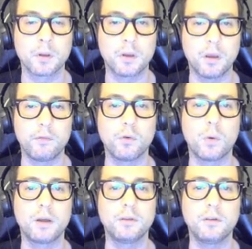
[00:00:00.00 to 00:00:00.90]
If you
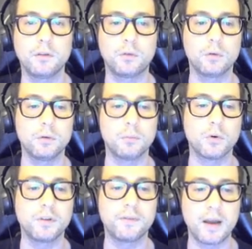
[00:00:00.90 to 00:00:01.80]
want to
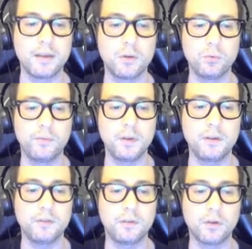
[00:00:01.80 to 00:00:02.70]
modify those
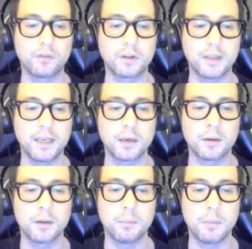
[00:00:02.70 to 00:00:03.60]
fees, just click
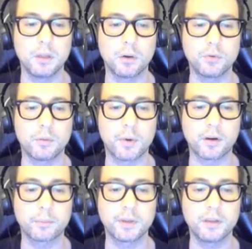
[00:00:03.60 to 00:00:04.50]
below the
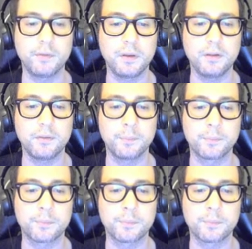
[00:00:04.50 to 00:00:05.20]
marketplace fees